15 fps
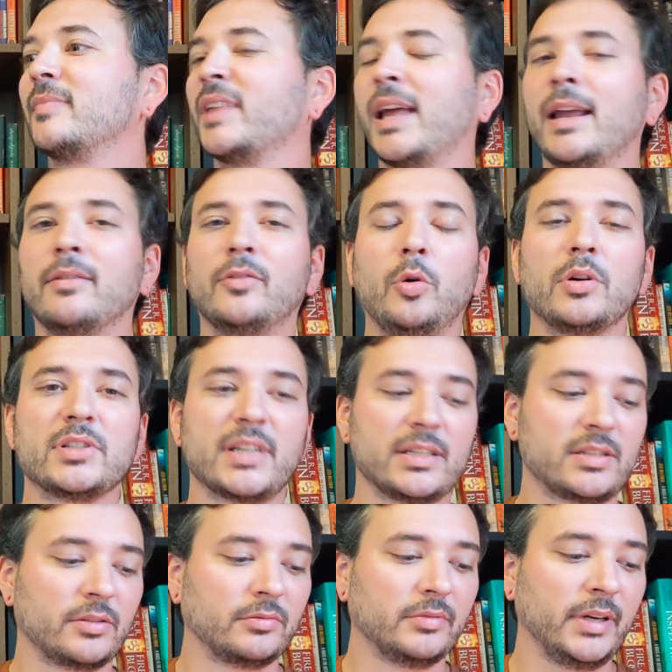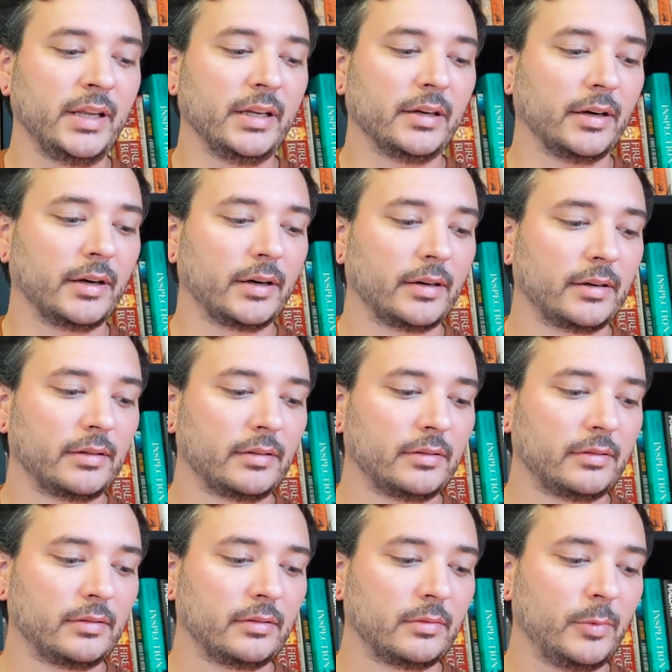And of course, as the reader,
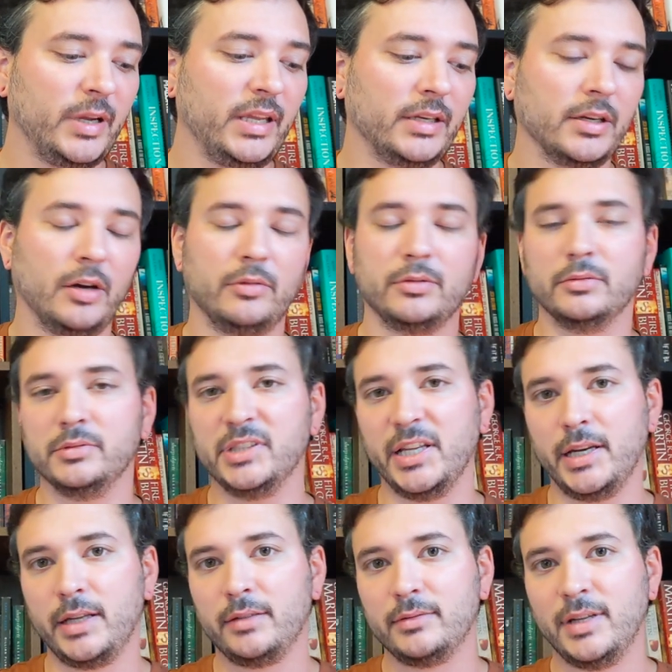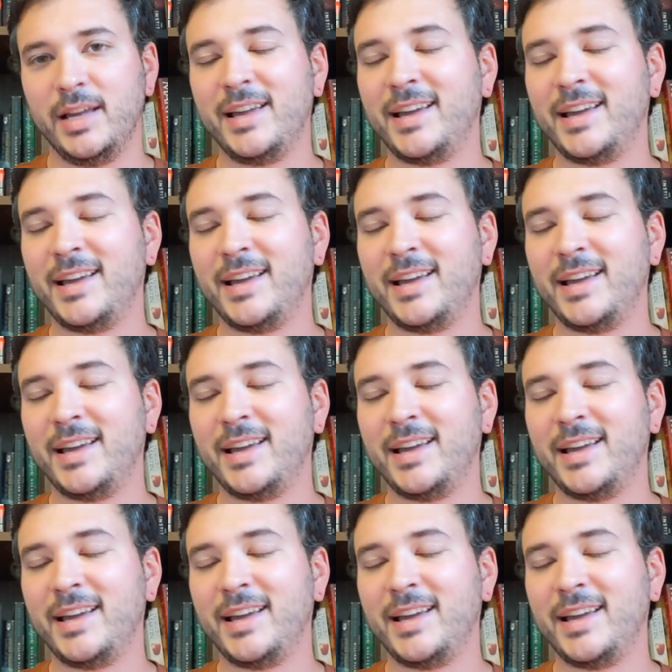we know who did it.